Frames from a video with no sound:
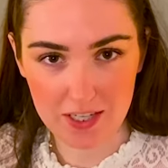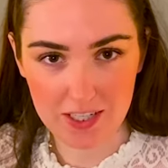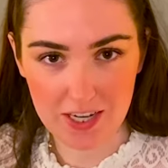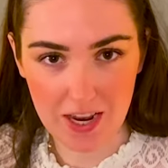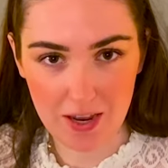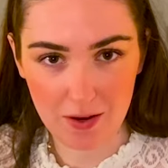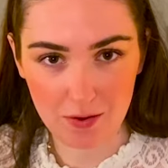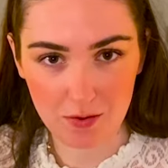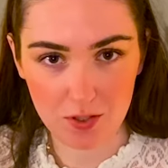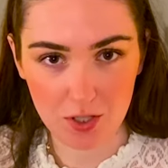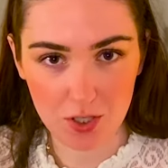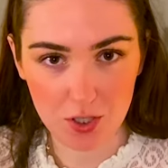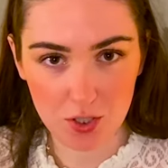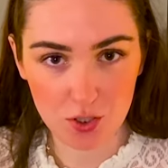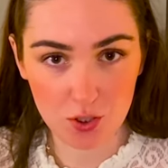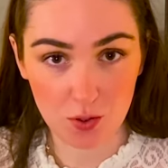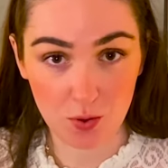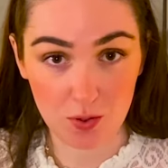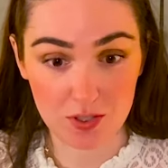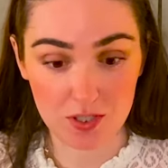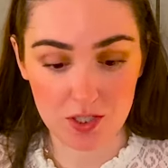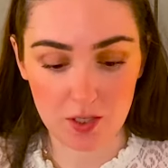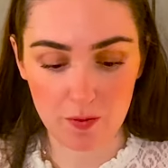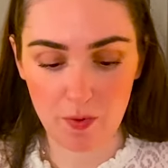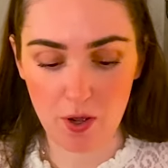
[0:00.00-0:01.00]
down
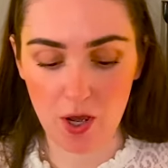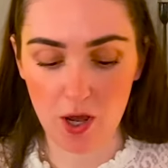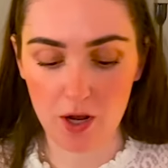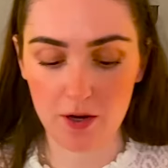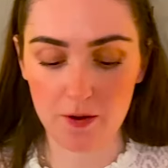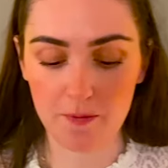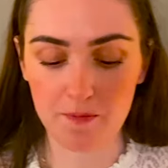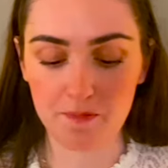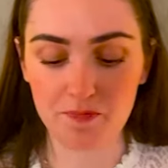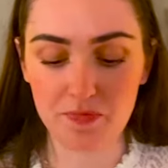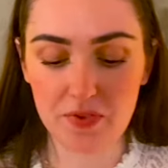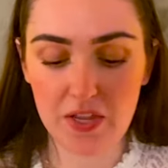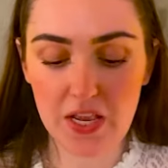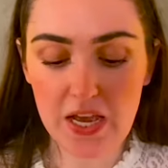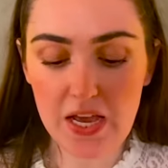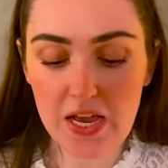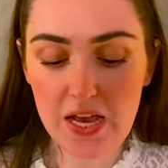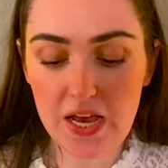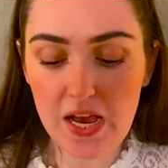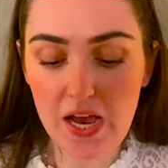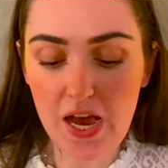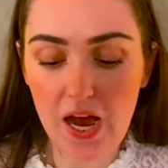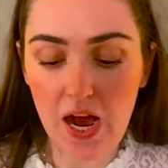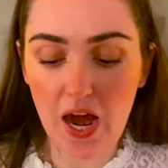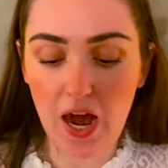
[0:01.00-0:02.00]
towards the bottom.
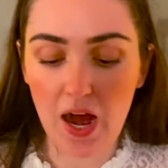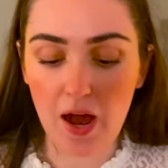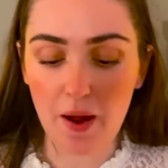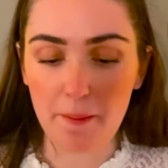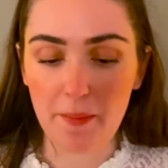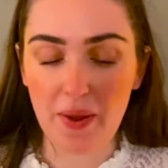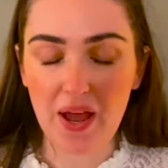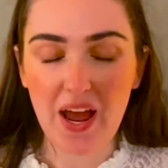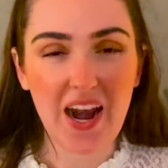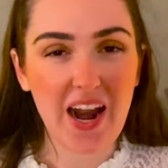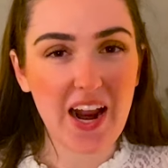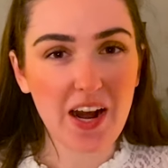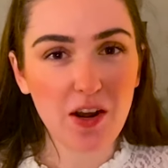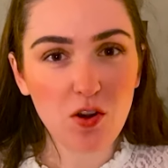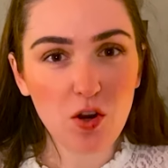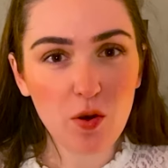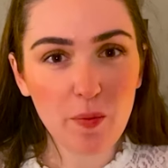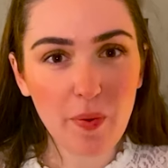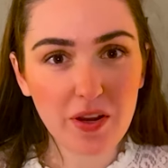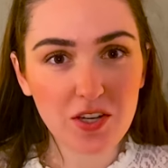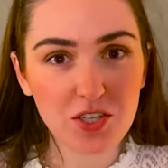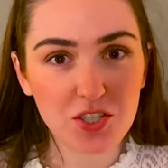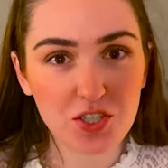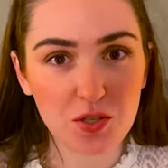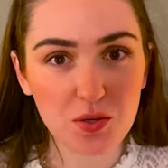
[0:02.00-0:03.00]
And I don't know
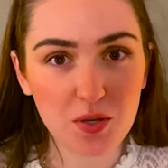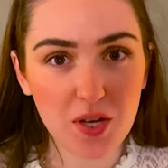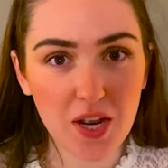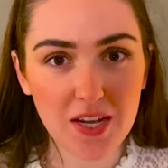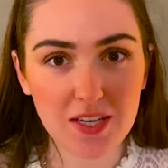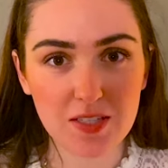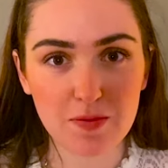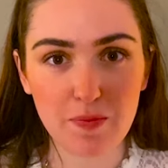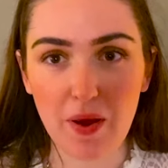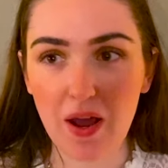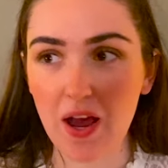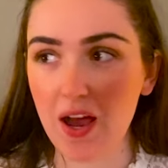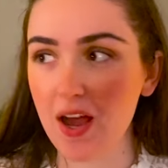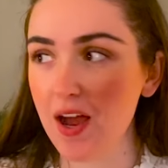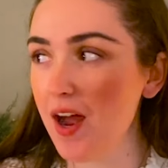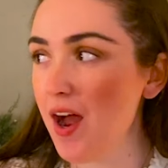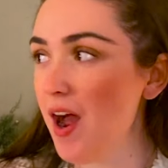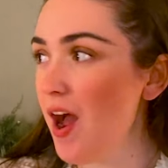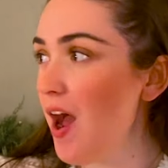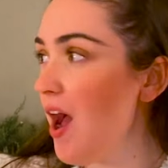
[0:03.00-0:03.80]
about you guys, but